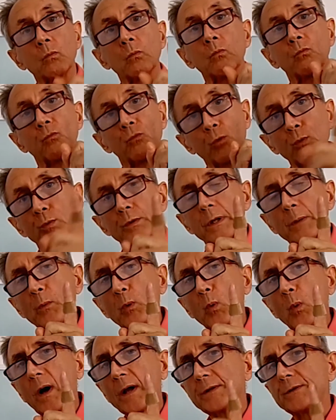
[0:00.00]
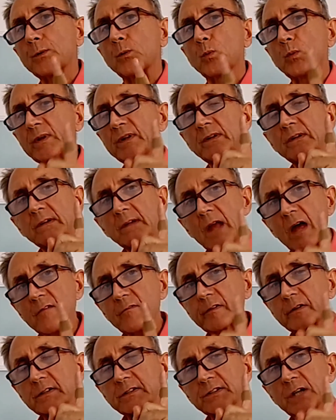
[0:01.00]
Rule number 1, we
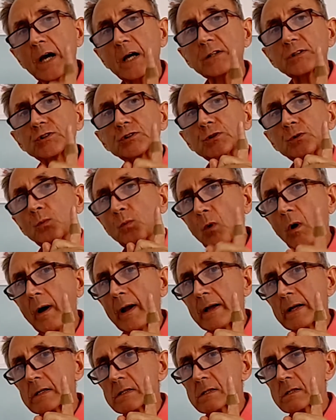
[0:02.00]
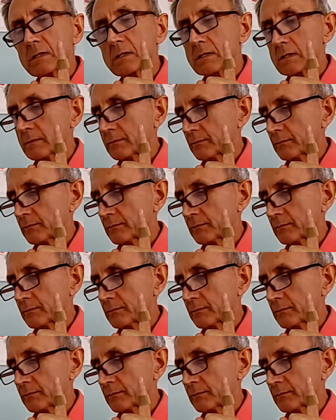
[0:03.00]
never touch the wires.